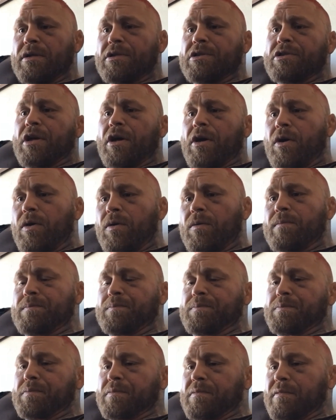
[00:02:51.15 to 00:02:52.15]
So,
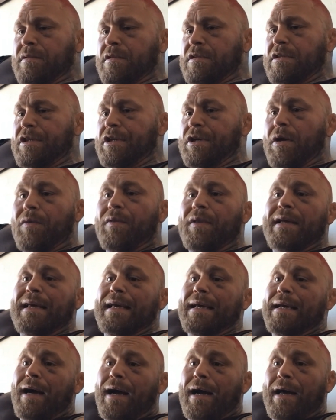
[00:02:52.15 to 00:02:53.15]
you know, that
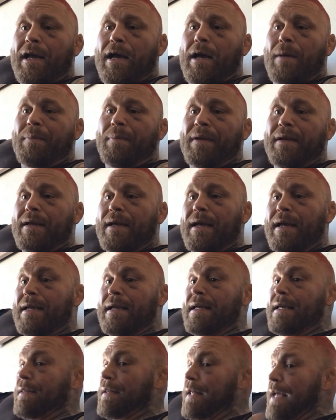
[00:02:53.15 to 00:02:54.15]
he got up and
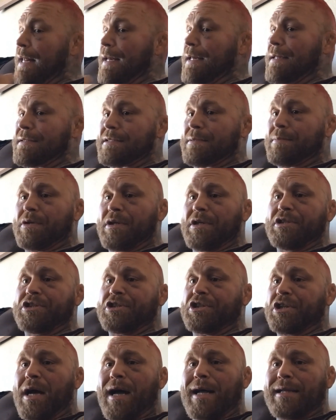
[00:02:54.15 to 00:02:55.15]
he landed some good
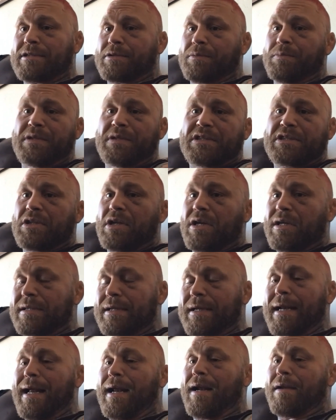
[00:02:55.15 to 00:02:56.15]
shots and we slugged
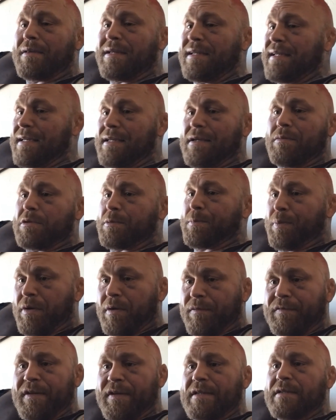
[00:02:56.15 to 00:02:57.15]
it out at the end. It was perfect.